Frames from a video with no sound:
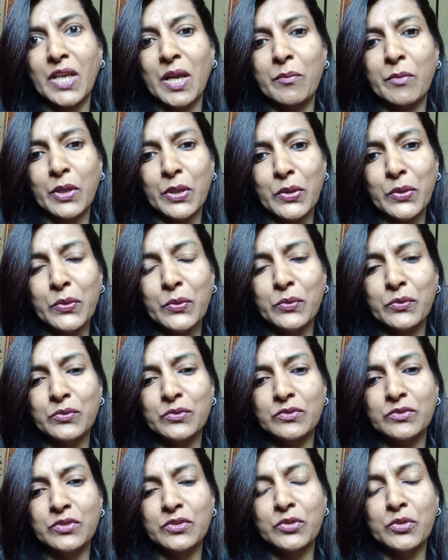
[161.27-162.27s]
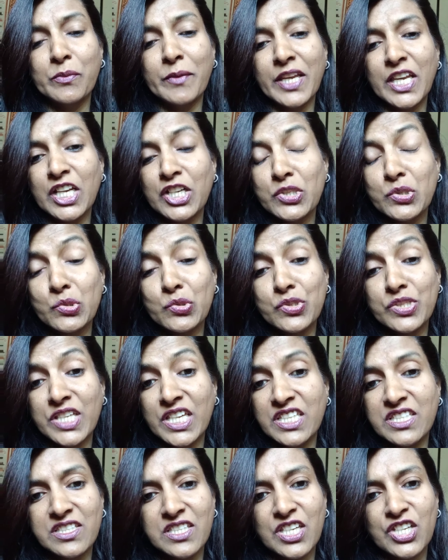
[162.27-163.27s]
But no, to make it so
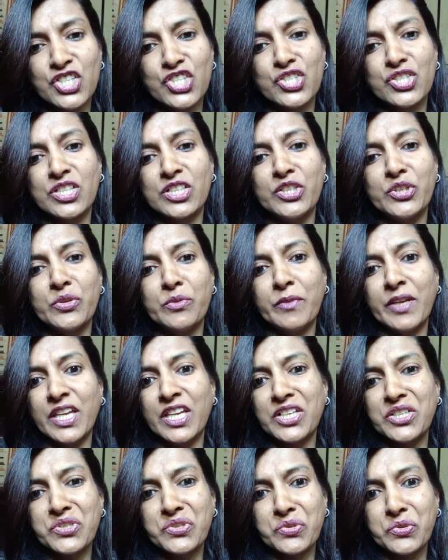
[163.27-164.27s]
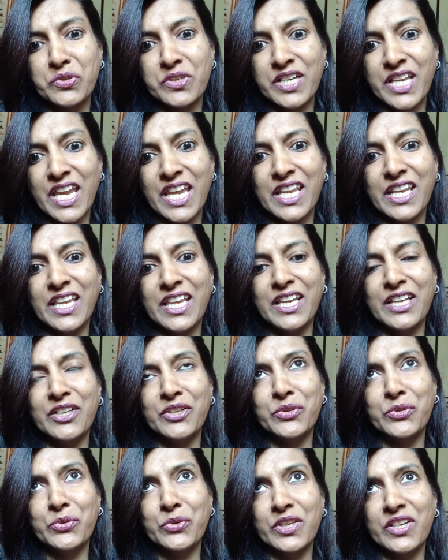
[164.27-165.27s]
sensational, to make it so daring,
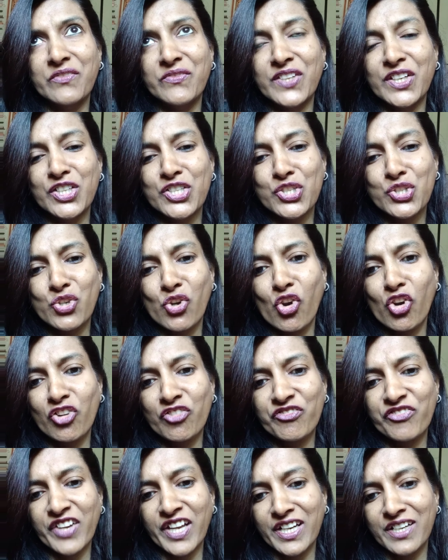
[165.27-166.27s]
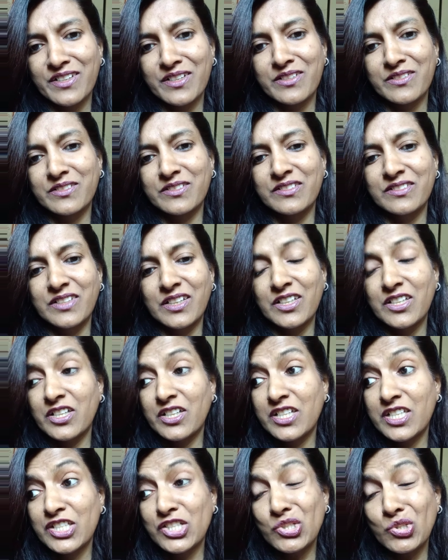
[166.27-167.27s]
to give that shock factor, that
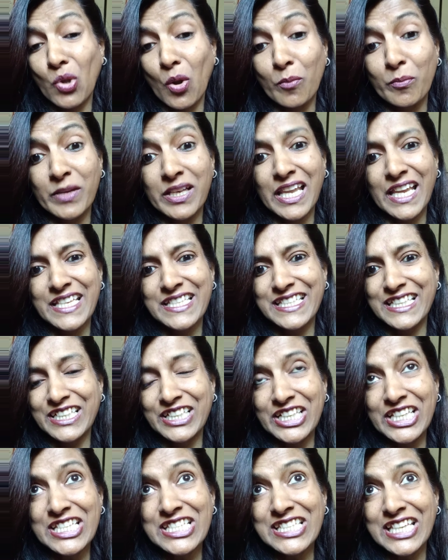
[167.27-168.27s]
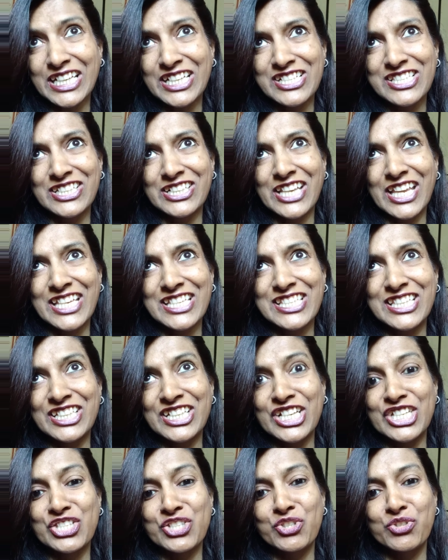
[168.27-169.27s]
it is normalizing, desensitizing
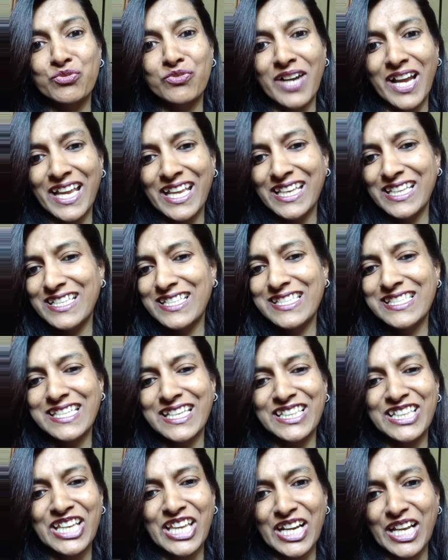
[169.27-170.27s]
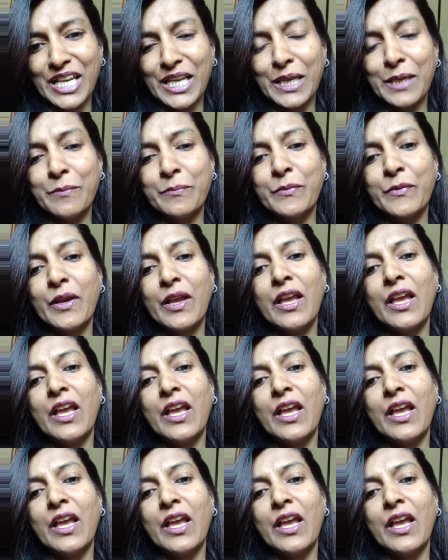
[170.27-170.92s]
us to violence and crime,